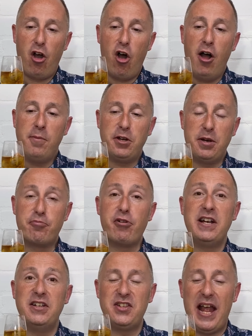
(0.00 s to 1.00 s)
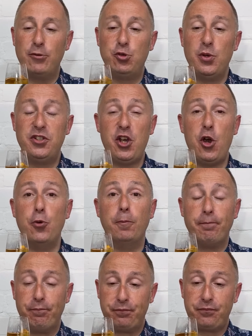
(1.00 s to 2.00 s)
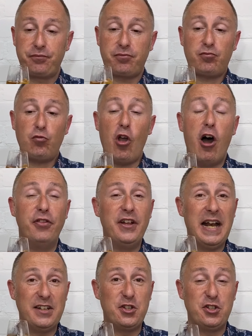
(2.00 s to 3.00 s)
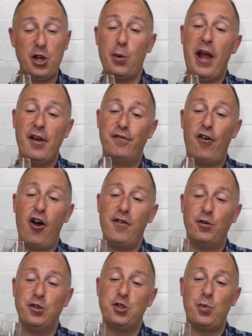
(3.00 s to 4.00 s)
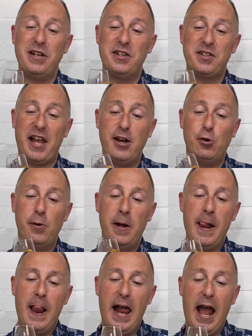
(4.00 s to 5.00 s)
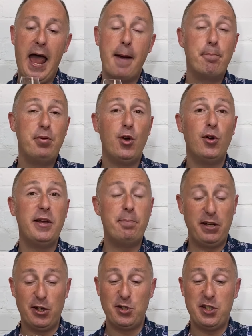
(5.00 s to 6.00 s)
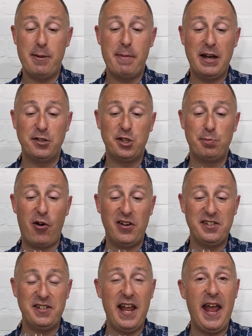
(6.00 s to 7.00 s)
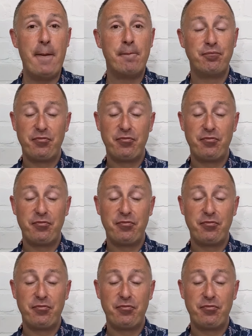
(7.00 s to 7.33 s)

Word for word: I'm going to bring this down to a 2. I think that's a 2 out of 5 on the sweetness scale uh, purely because the amount of spice in there.